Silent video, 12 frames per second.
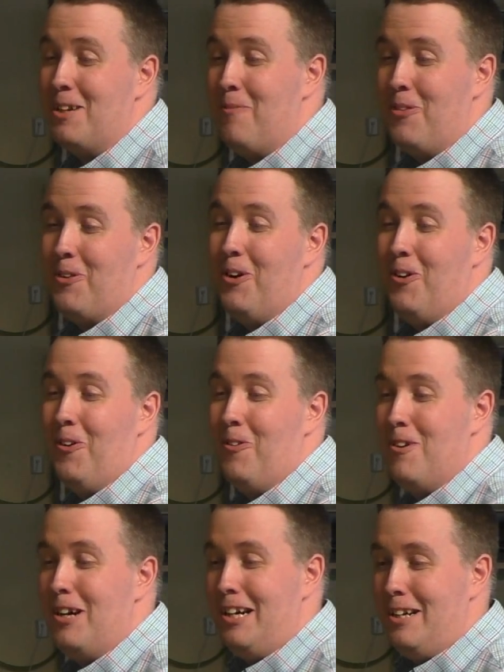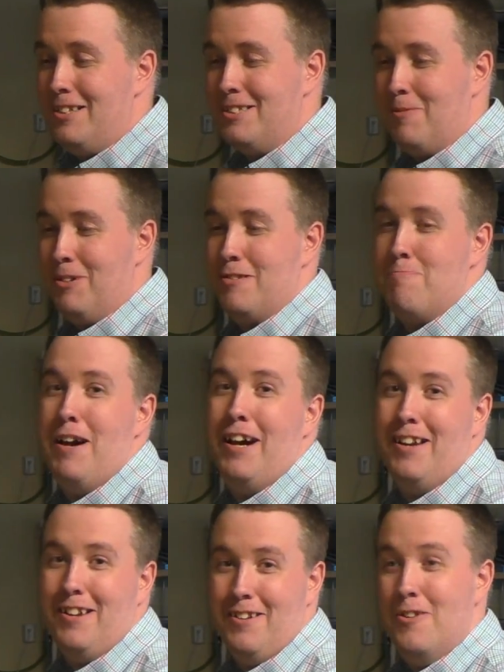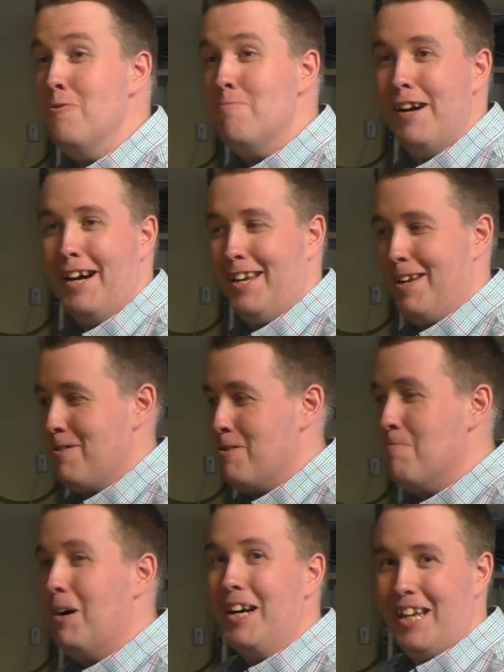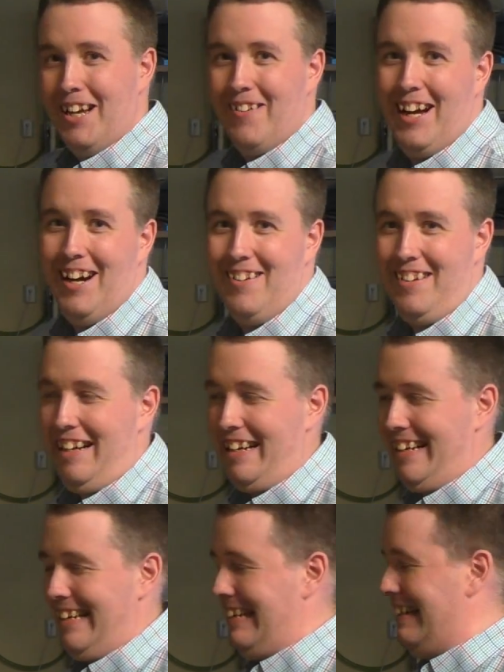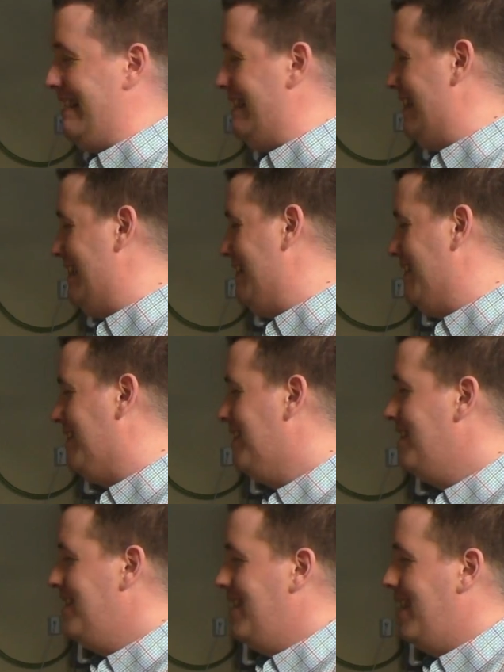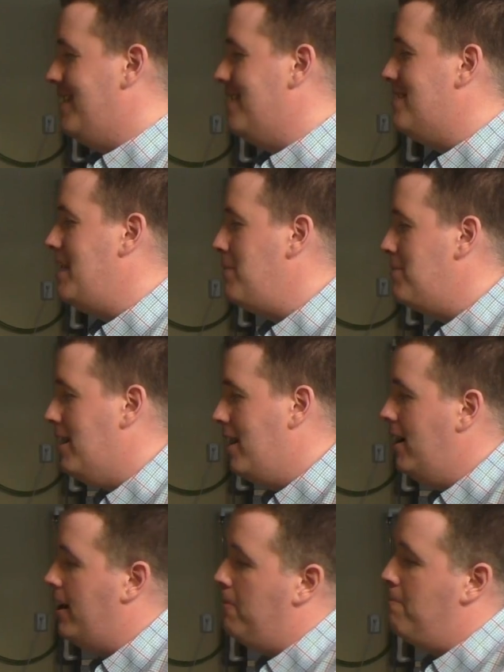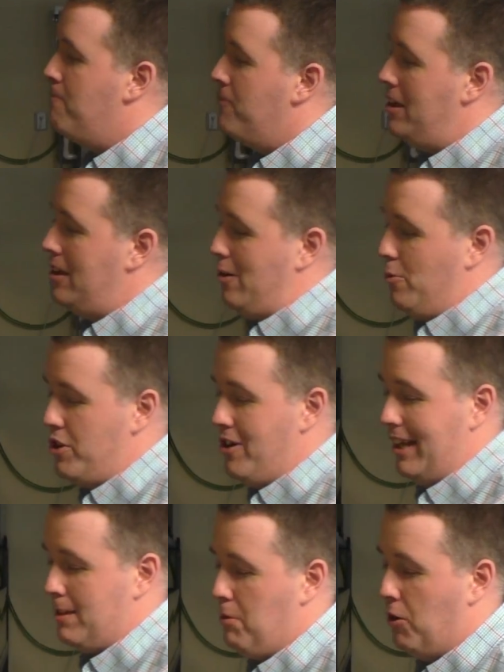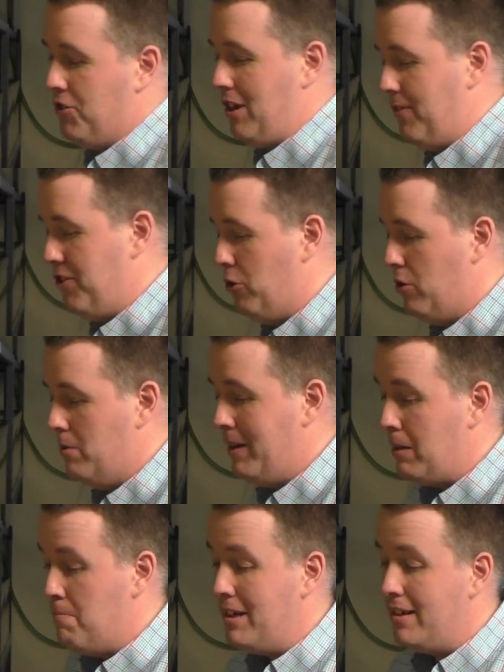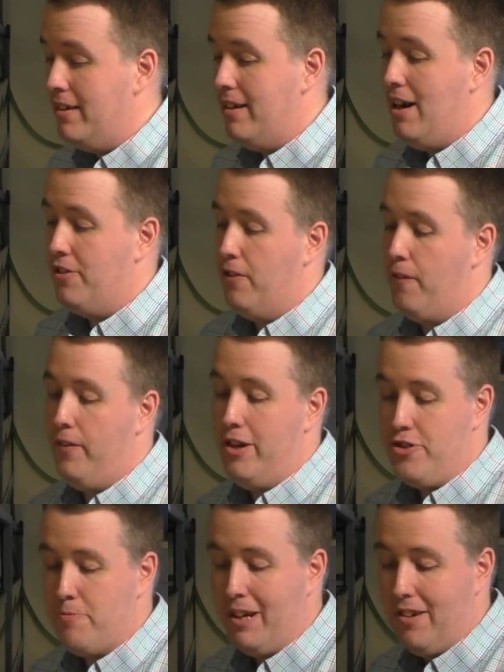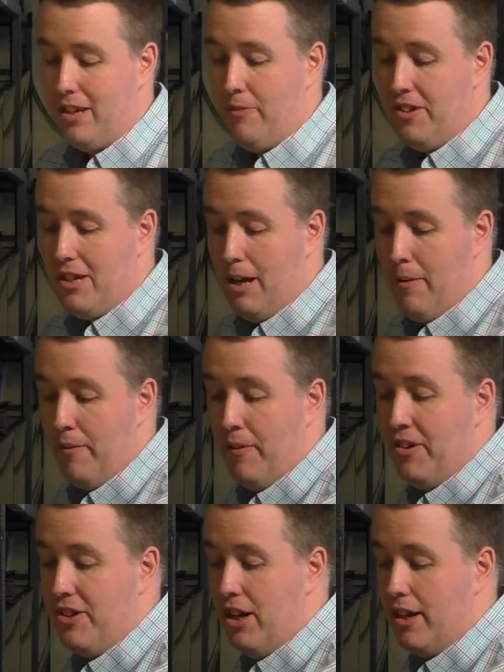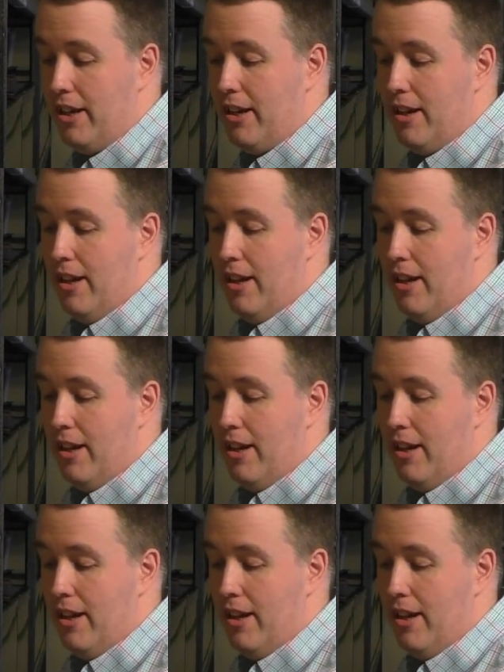them throw someone's new pet, and your money around. Like, no. And at the same time, when you're at the post office, you don't want to make a big deal how they're fished, because every time I've ever done it,